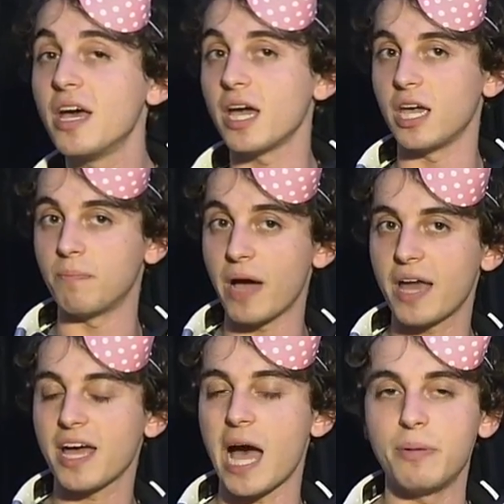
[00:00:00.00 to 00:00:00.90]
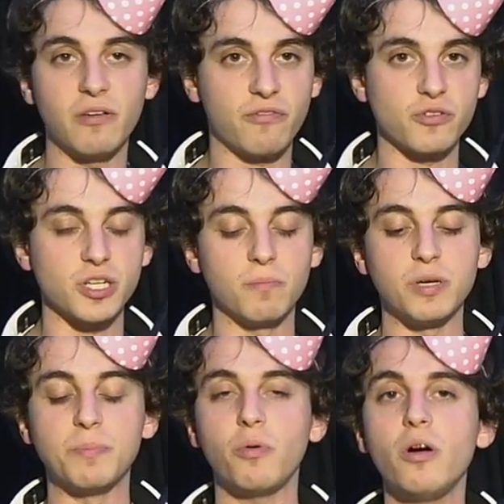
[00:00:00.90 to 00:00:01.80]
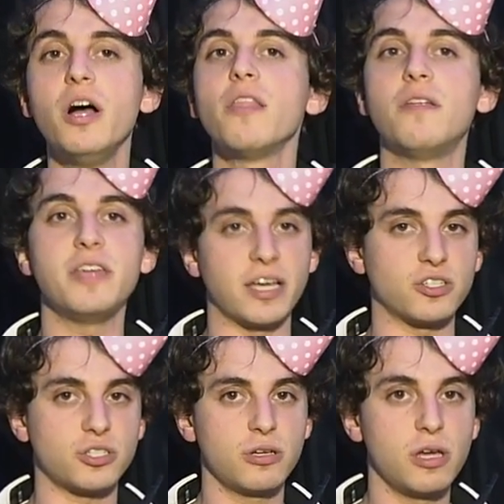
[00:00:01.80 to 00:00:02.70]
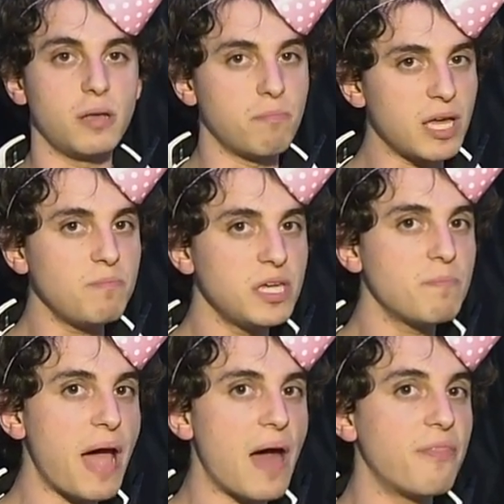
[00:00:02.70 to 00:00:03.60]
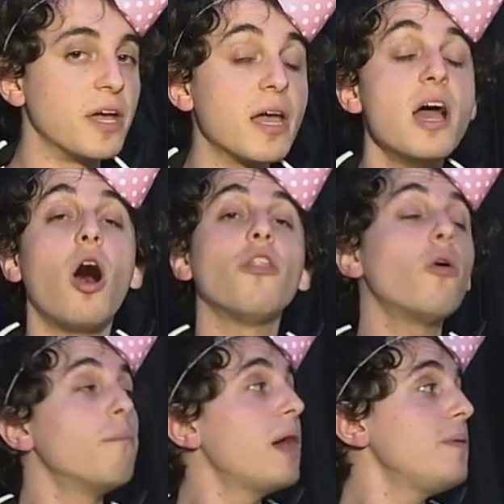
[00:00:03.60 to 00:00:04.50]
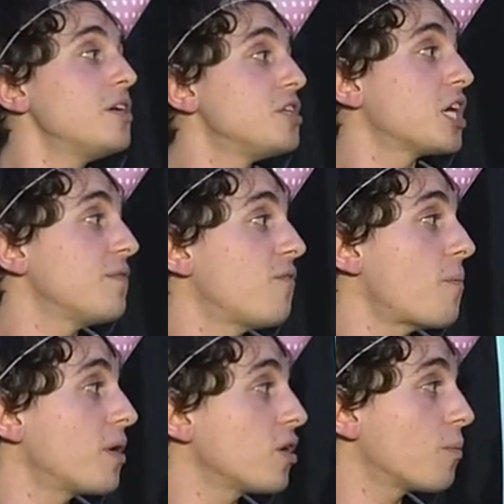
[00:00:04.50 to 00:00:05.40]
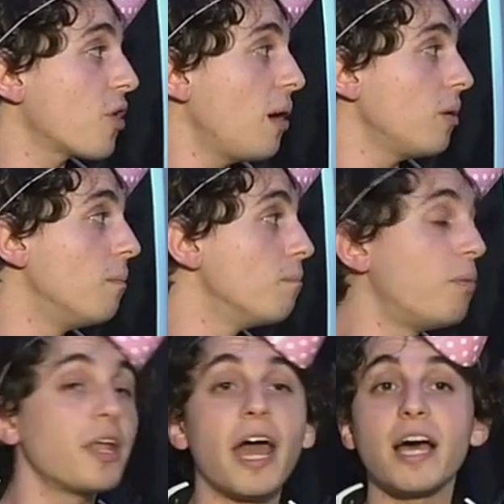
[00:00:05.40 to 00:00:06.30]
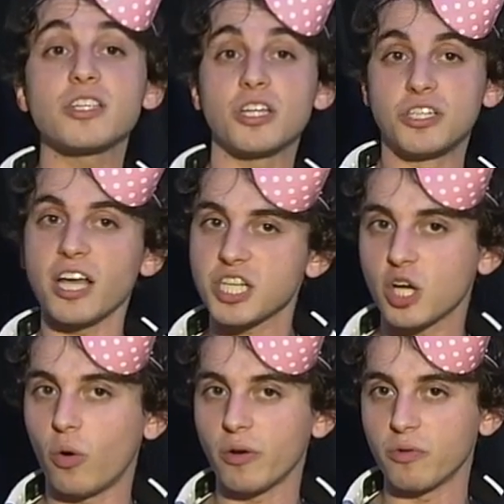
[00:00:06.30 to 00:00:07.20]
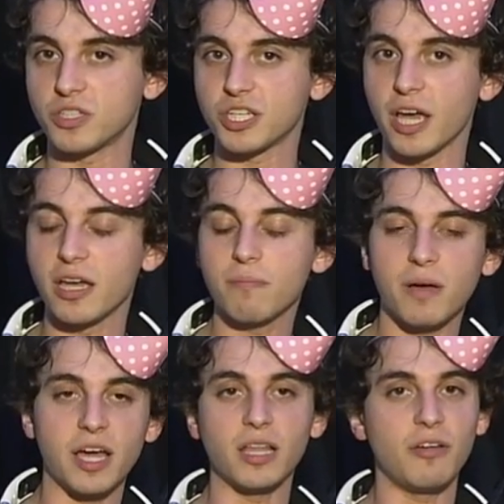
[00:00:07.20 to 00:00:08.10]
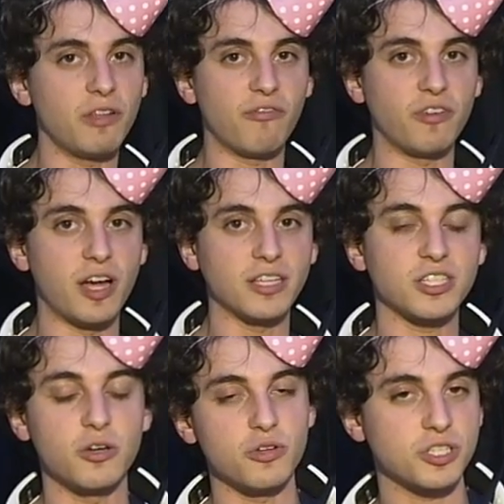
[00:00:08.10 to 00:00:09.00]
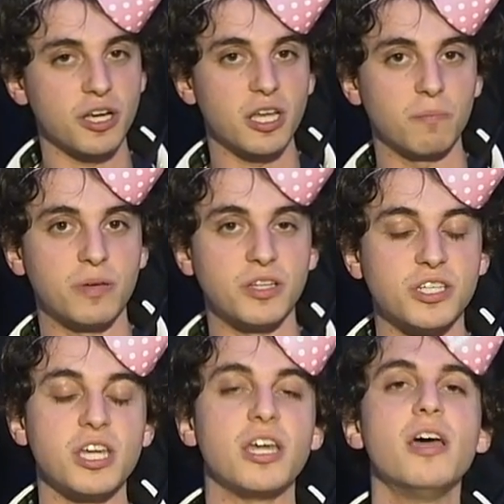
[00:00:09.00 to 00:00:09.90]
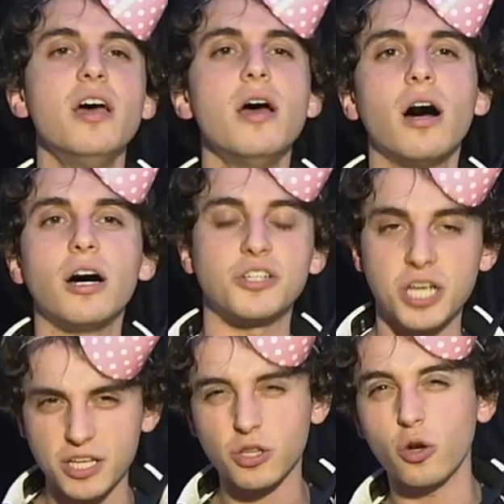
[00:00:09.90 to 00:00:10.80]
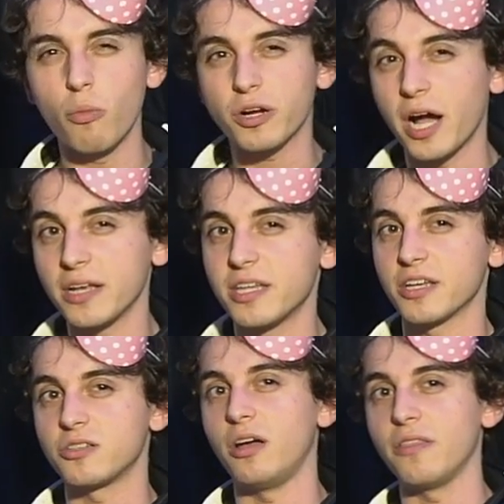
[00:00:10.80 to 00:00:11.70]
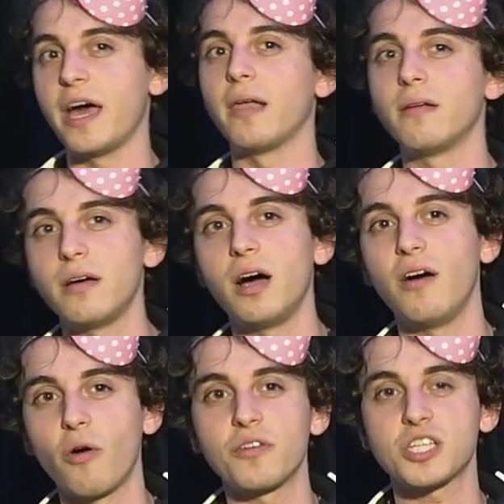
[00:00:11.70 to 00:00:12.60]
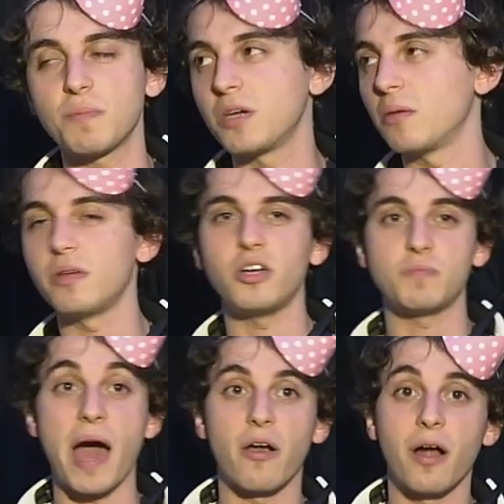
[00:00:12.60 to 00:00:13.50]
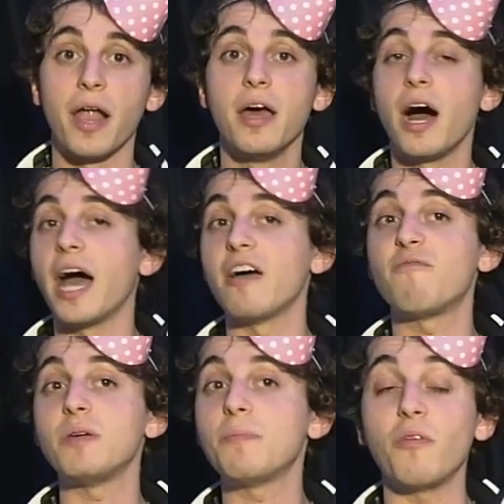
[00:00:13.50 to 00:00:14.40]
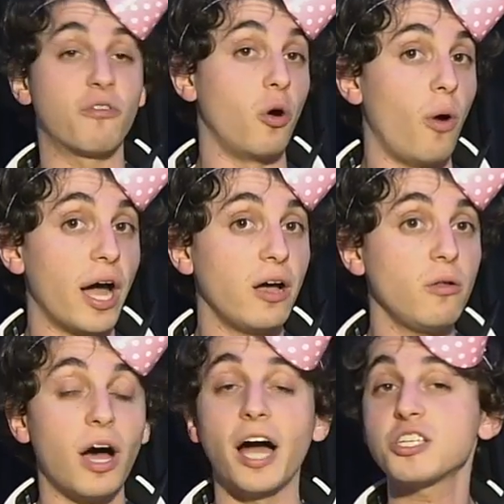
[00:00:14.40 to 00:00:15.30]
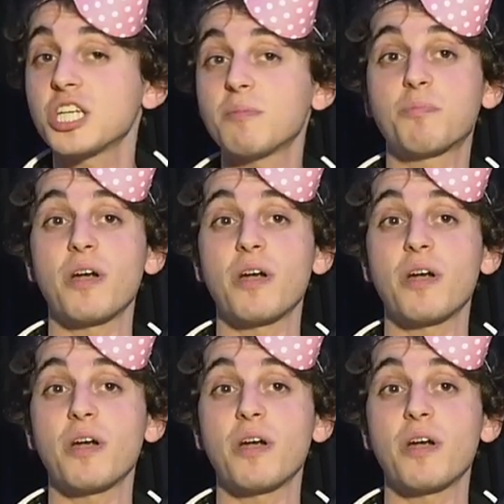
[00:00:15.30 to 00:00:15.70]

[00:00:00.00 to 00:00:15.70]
a bad habit for some people, then yes, it may be a bad thing. Although it may be indicative of a bigger problem. But as Dosnycoin would say, my lovely fiance who is studying P T, Uh, she has a little more context on that, uh, of whether skipping a meal is bad or not. I have people, for a while, I skipped